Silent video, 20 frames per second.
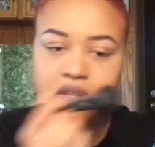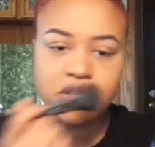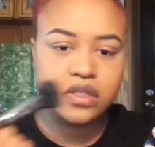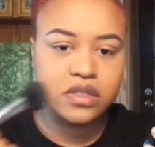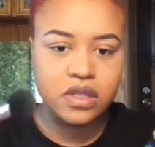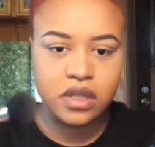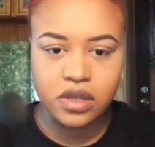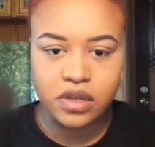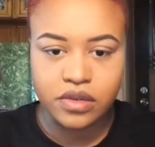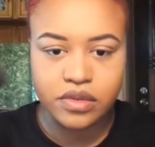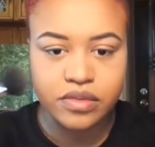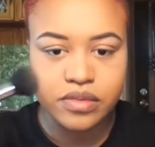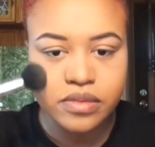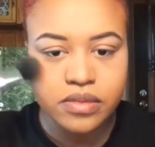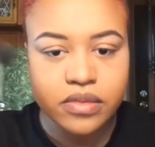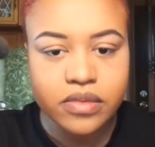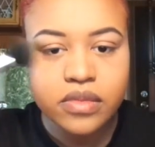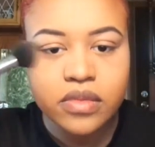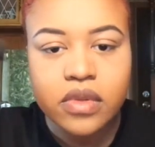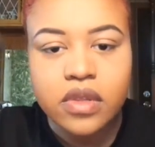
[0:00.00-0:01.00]
So
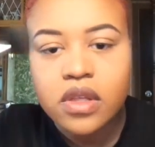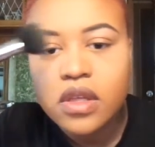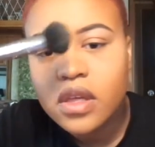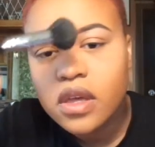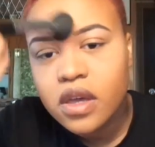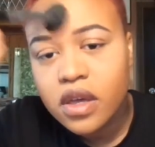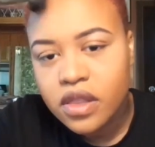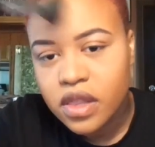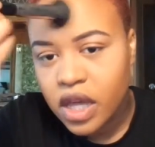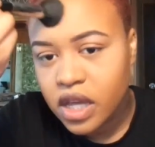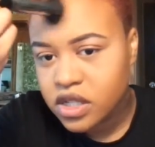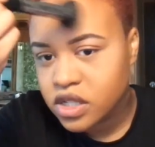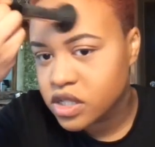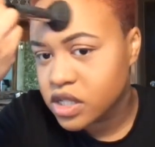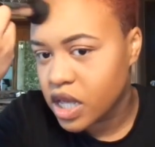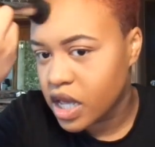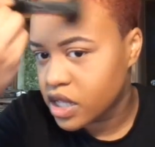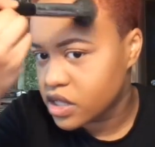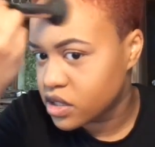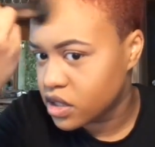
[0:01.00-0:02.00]
that just
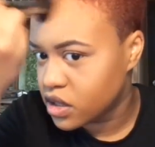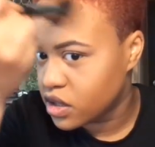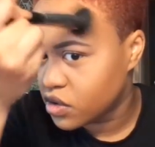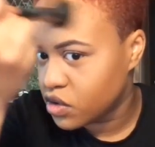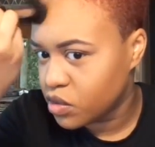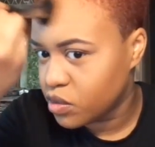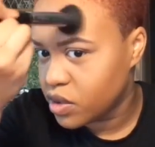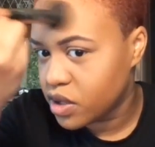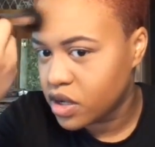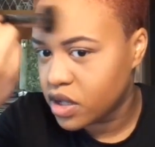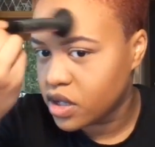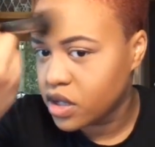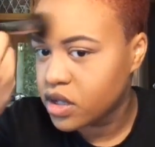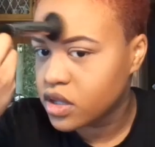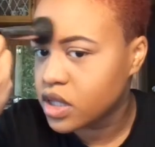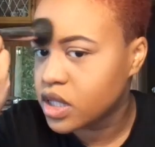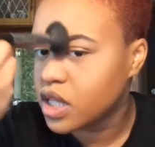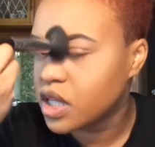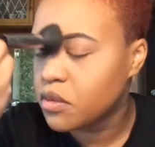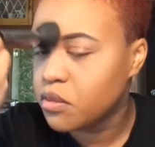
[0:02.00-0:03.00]
adds a little bit of
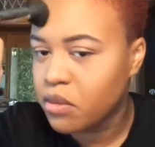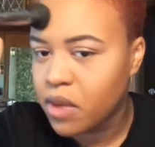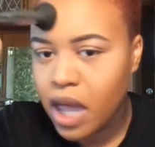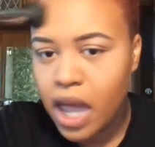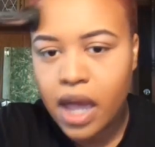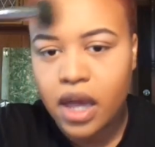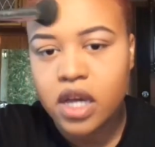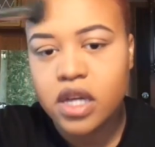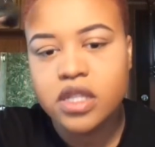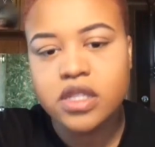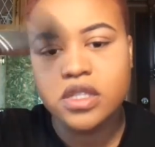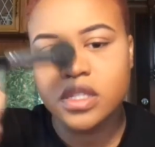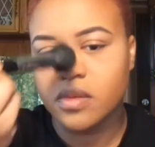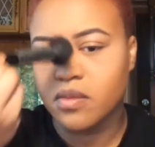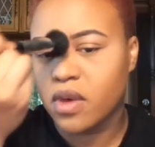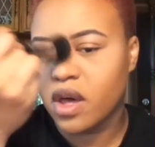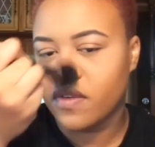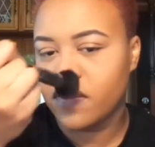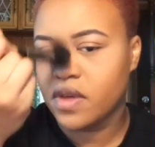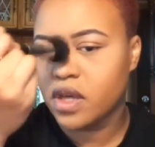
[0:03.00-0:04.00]
get back to
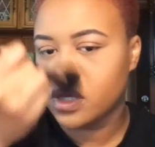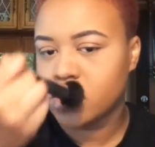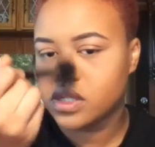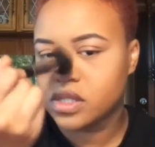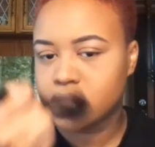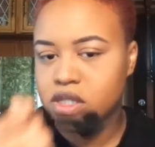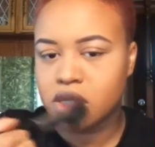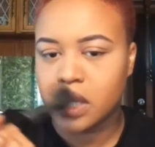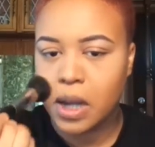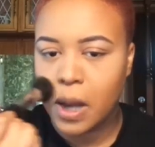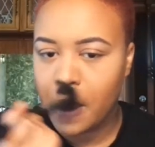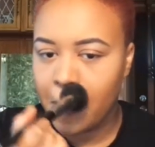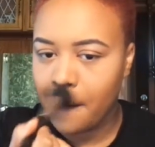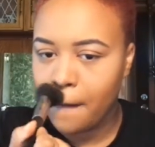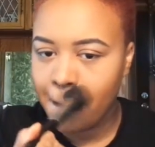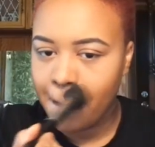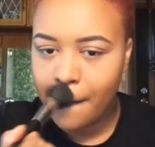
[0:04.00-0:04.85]
my face, you know.